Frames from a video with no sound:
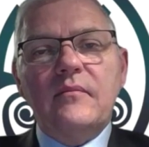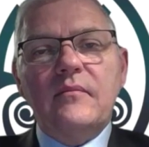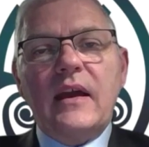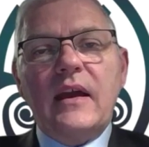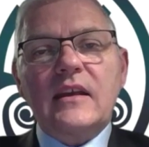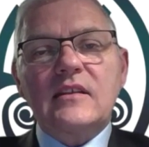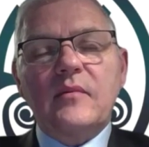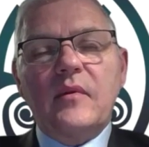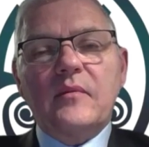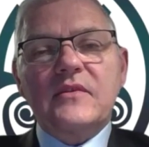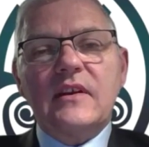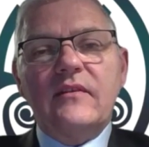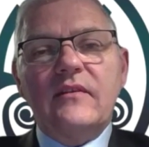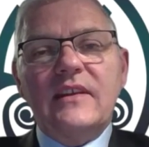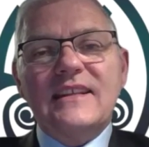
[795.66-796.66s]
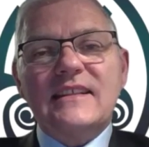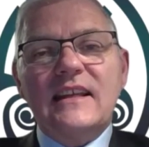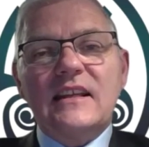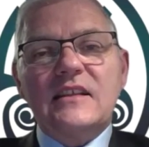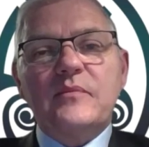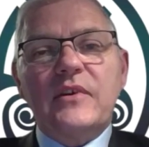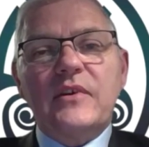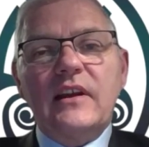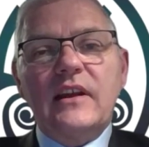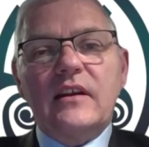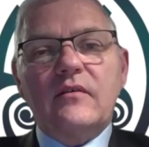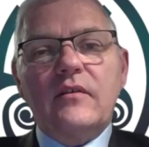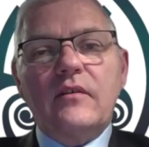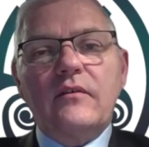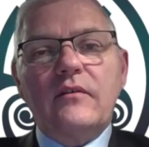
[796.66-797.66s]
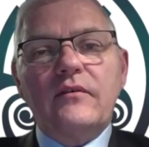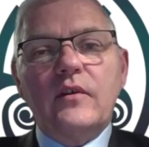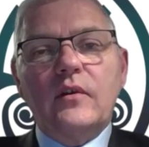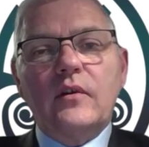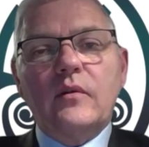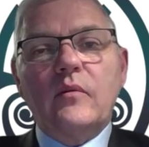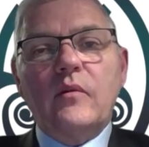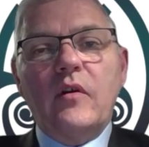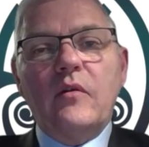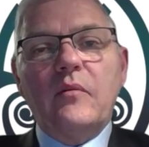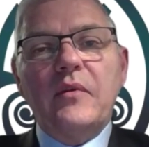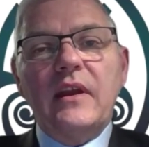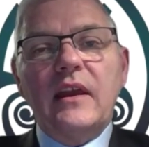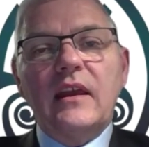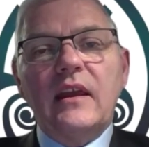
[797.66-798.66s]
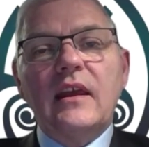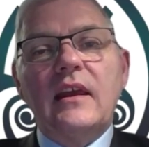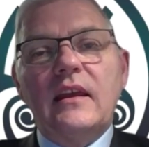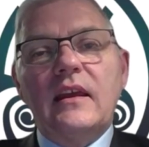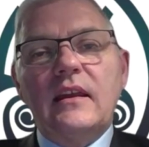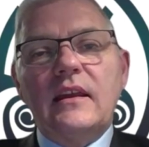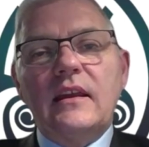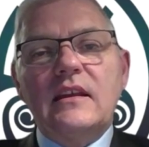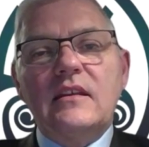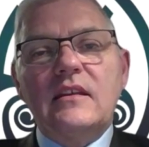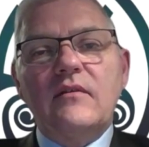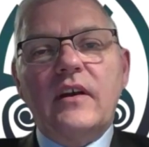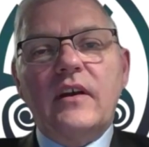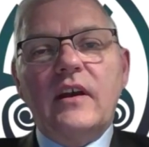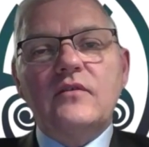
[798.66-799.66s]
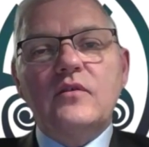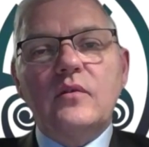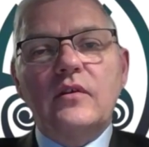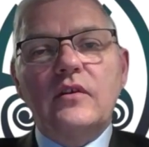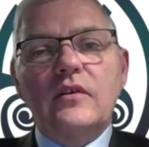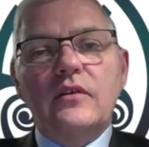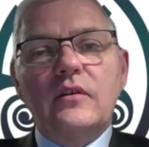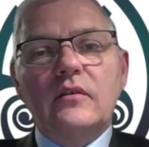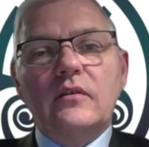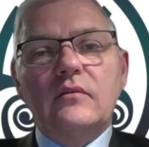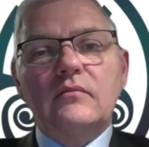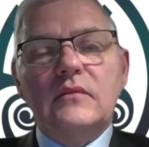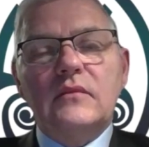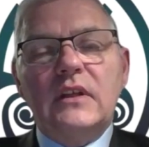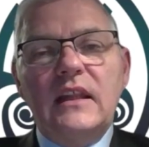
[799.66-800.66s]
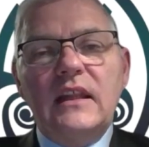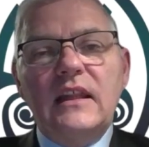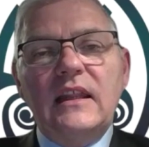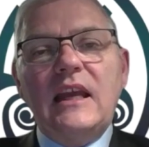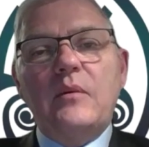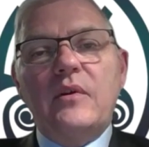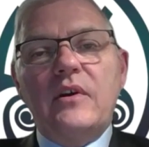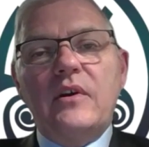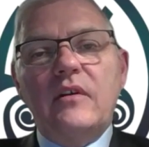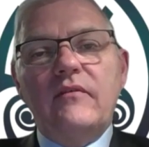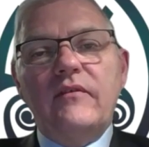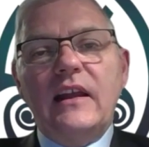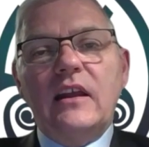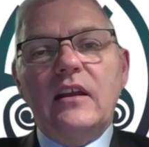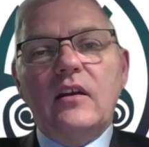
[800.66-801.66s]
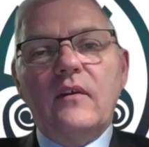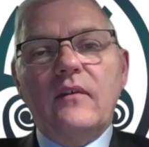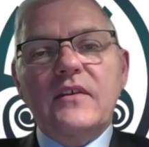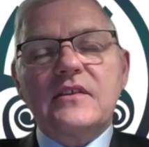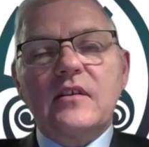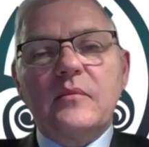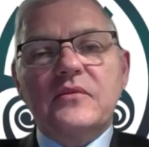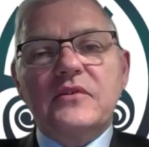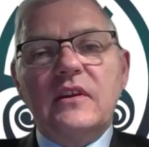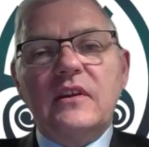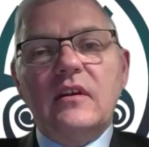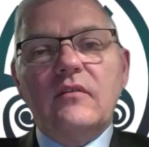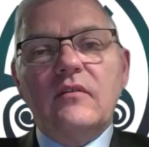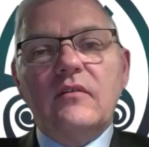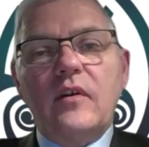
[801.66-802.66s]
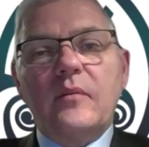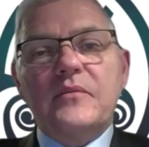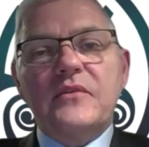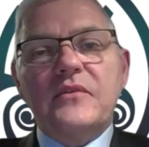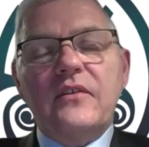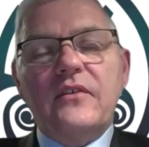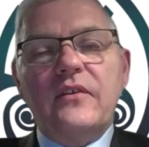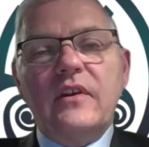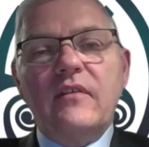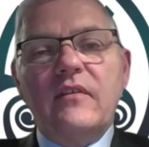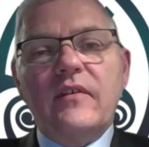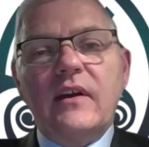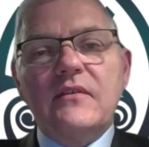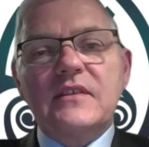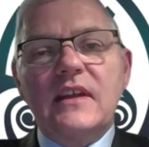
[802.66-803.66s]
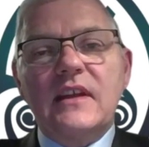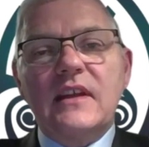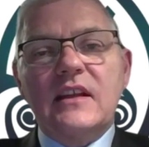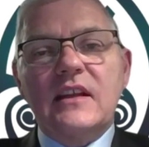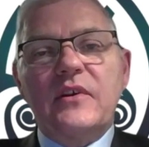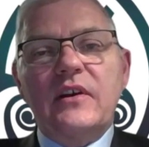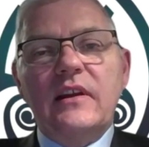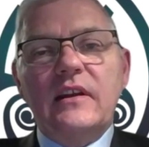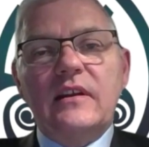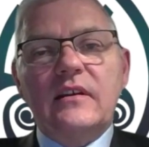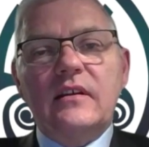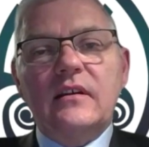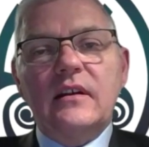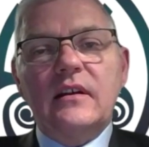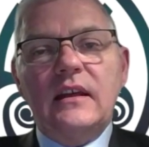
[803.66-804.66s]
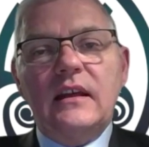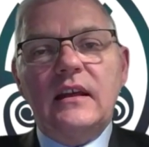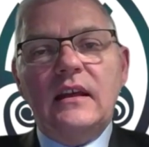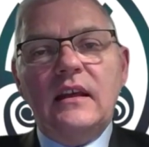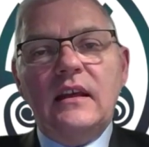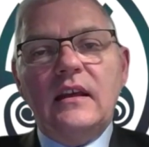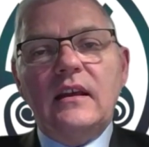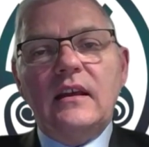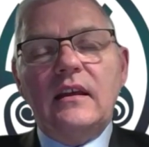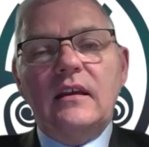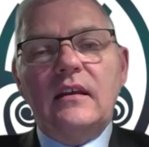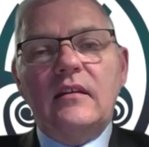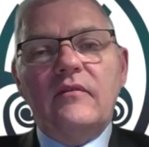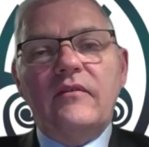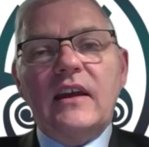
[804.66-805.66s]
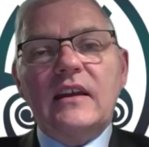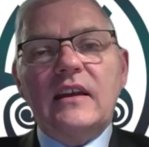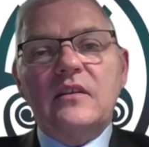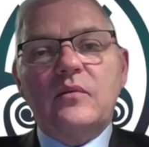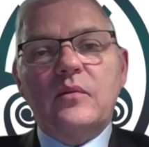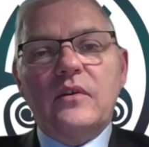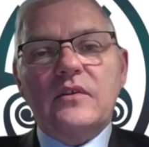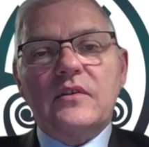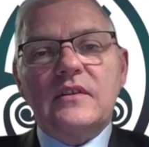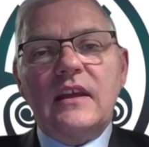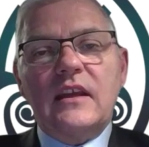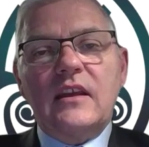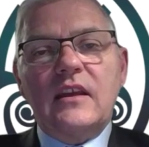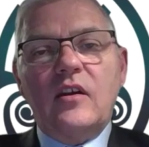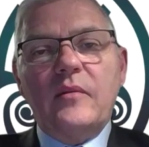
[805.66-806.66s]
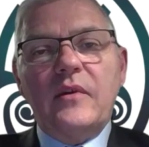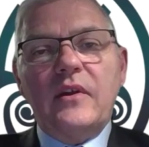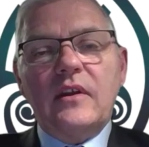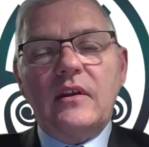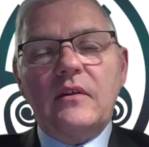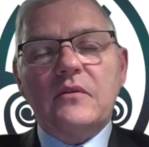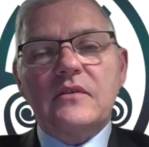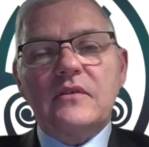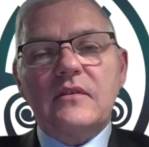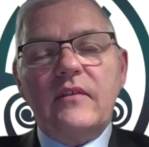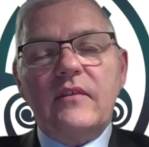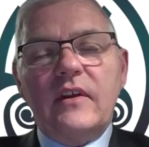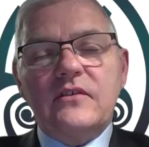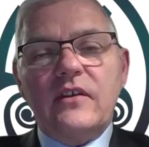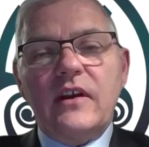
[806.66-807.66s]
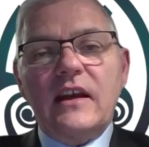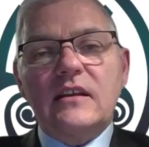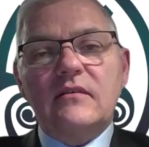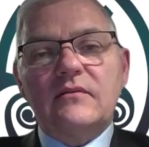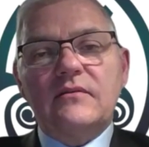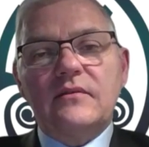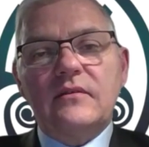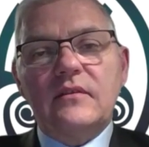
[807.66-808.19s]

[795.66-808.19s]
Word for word: maximum 70 cents per liter for fuel and we were paying 95 to a euro they were availing of a subsidy of up to 35 cents per liter uh, in fact it was economic it was attractive